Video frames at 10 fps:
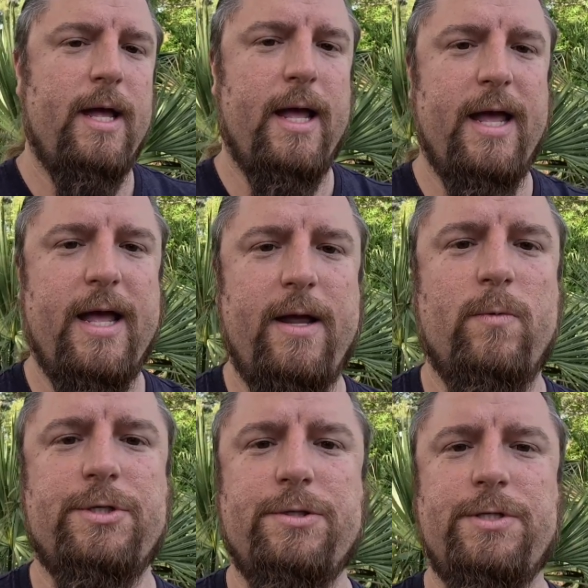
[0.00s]
And
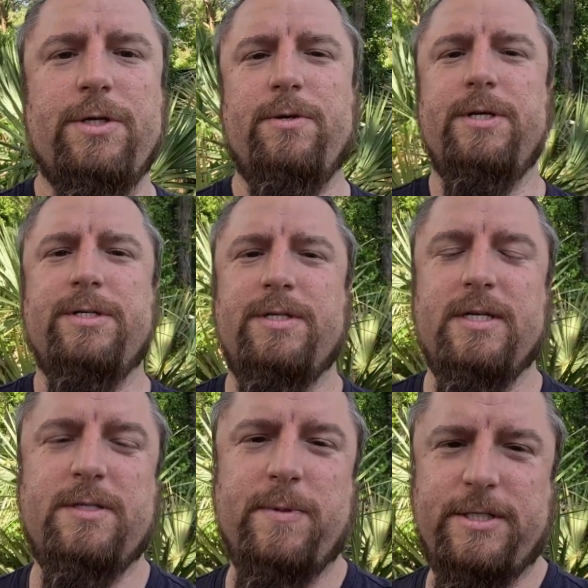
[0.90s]
what you do is,
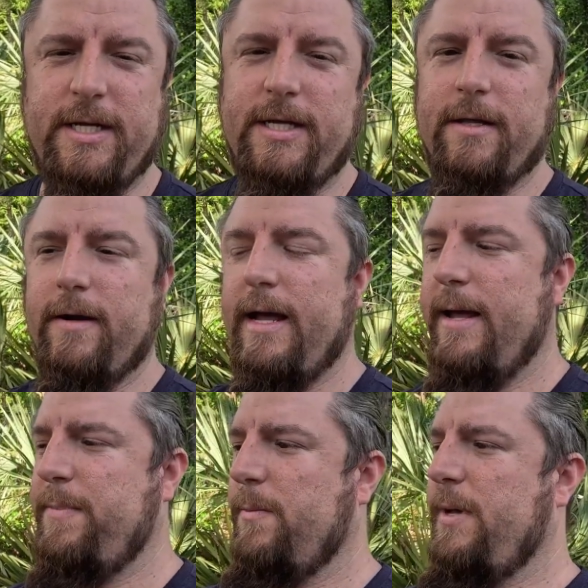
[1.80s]
this particular
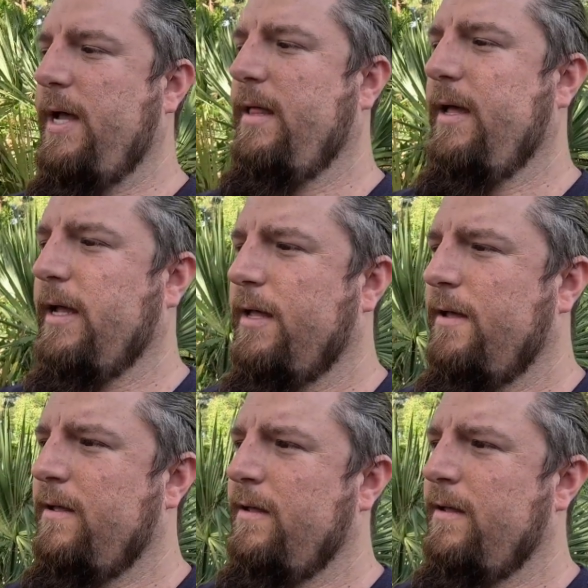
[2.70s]
app, you pay like,